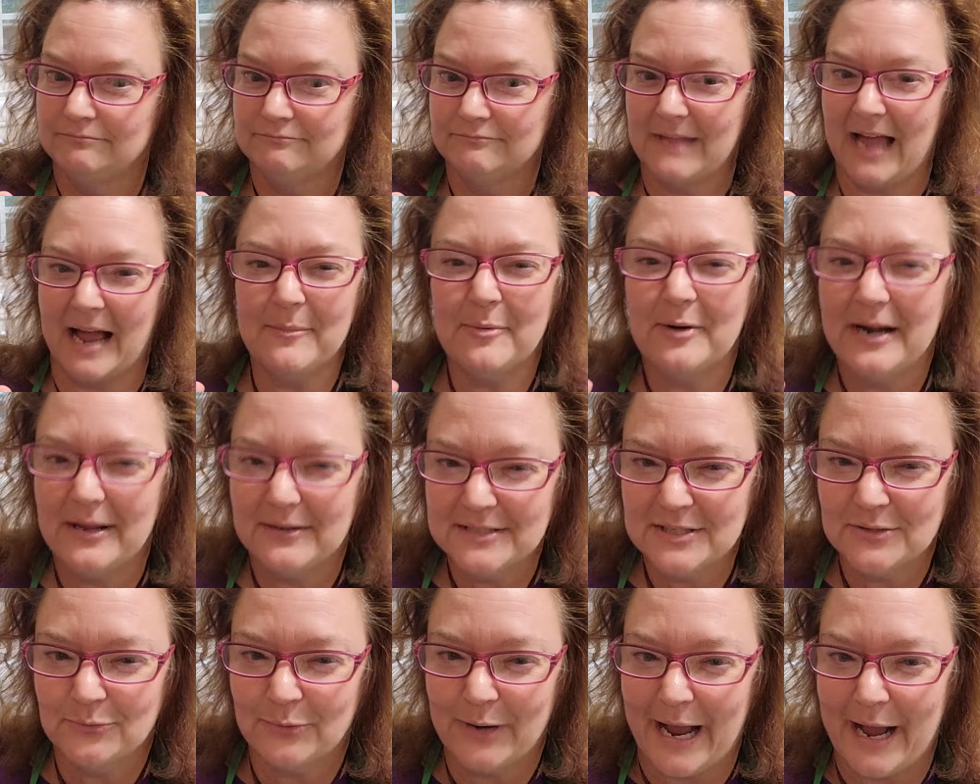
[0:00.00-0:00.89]
I
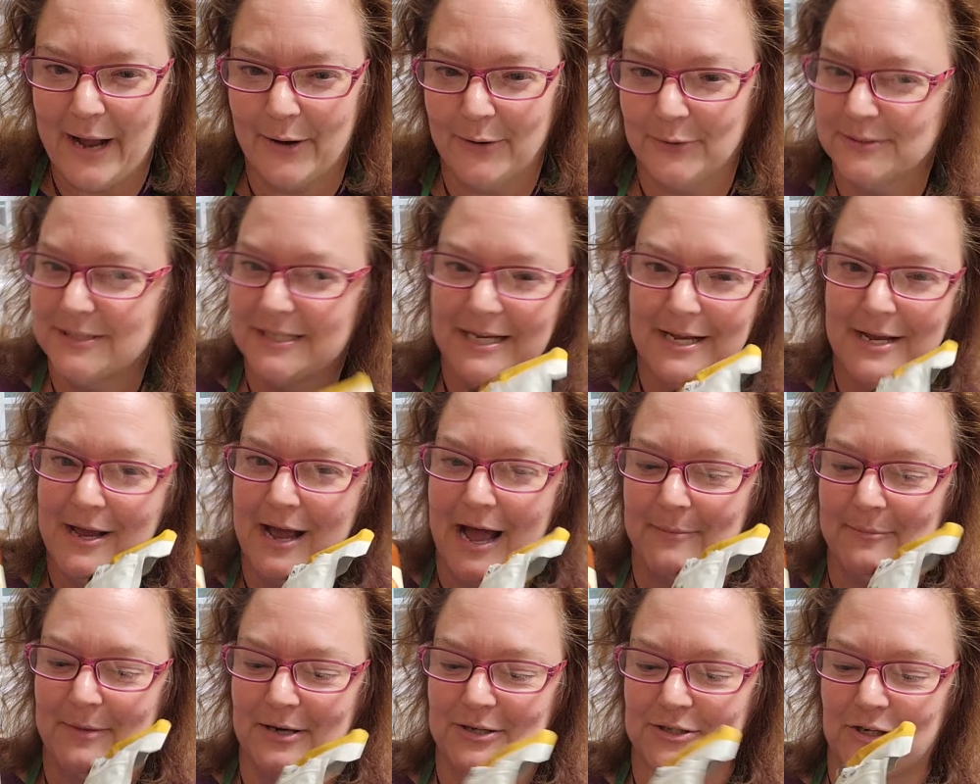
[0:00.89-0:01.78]
pronounce it rouse.
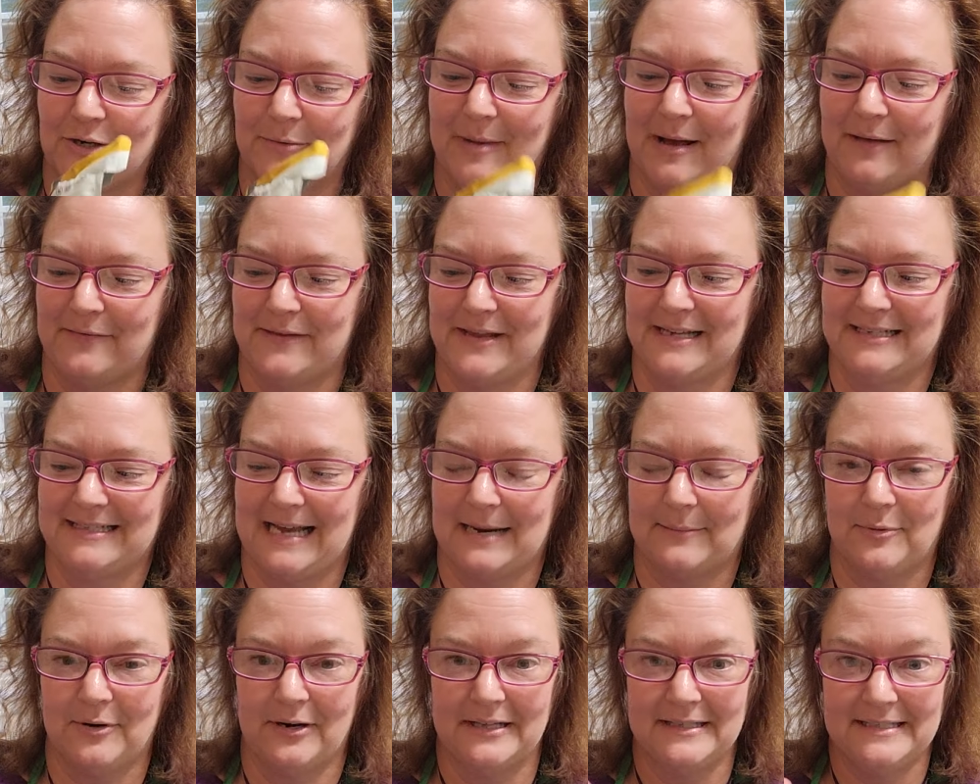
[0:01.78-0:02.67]
I'm not sure about the
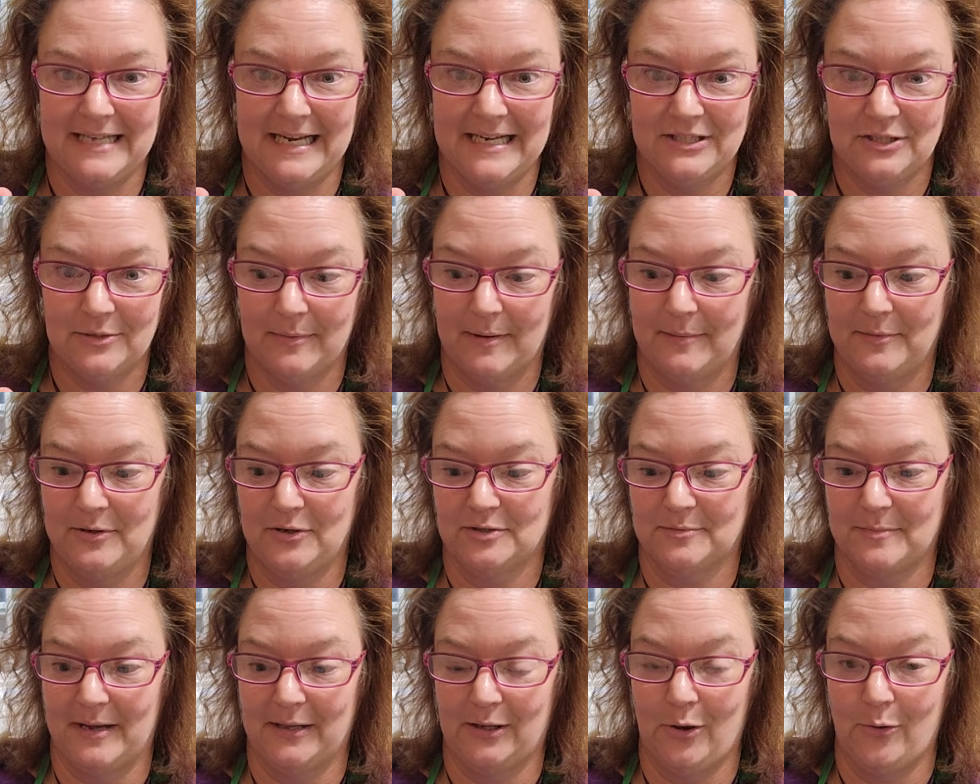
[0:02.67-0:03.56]
exact pronunciation. I'm gonna
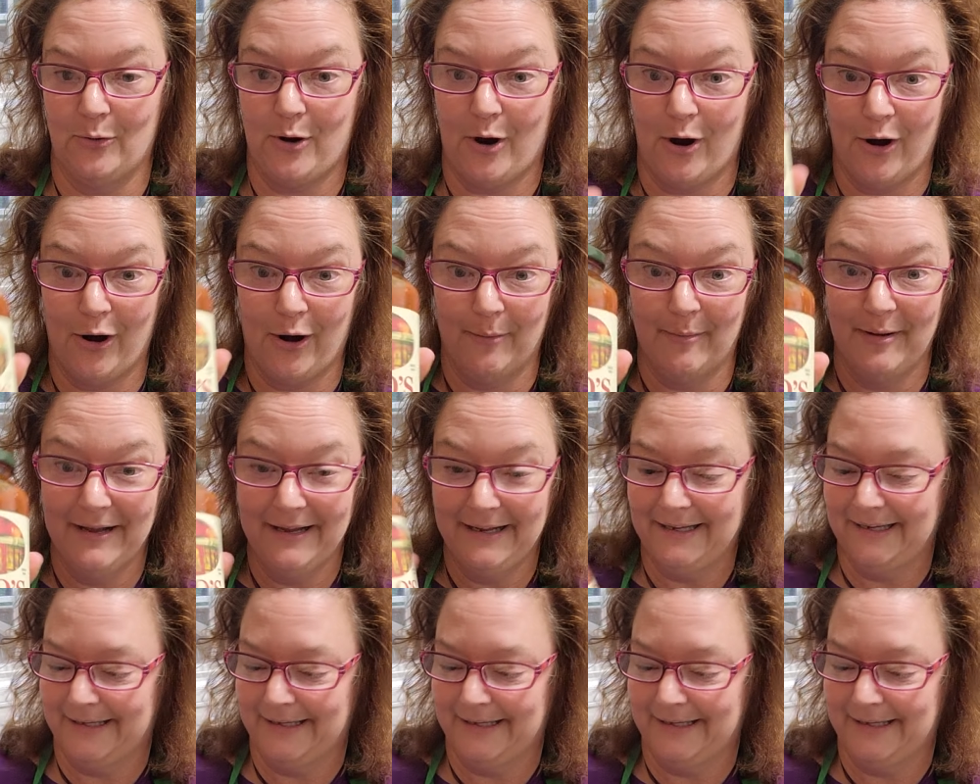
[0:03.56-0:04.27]
use my low carb